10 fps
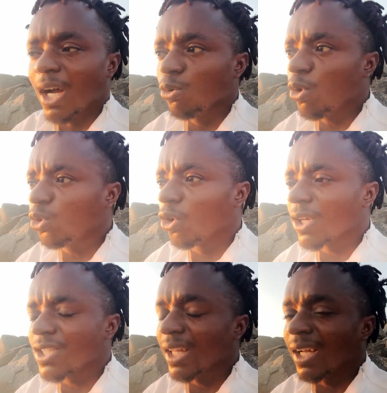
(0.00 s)
And you got to
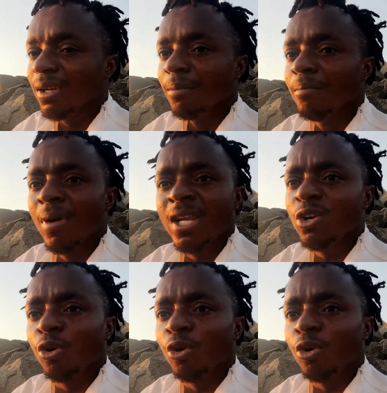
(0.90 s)
understand that many